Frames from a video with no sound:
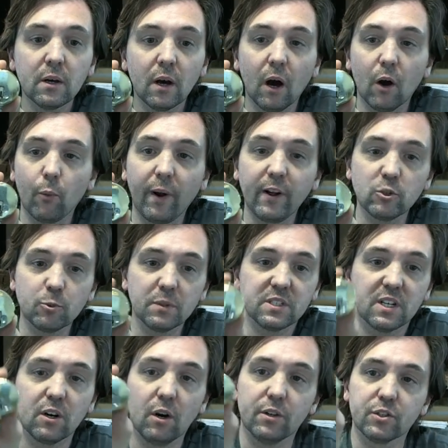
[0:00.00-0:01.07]
arrangements,
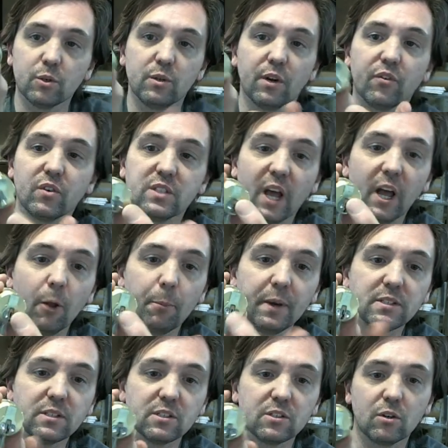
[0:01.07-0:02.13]
and also different tail
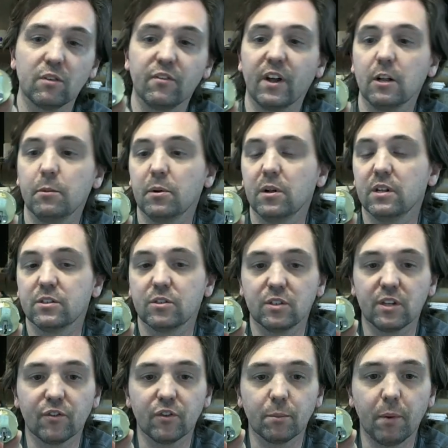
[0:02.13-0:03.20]
pieces are available under
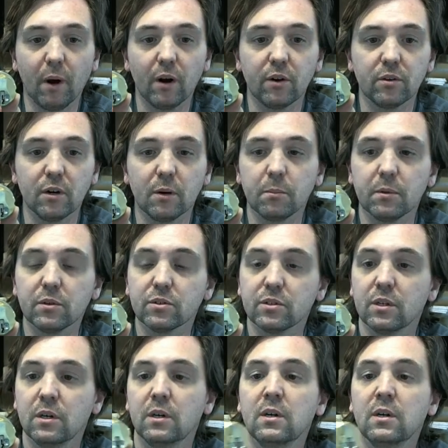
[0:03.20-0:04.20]
different part numbers.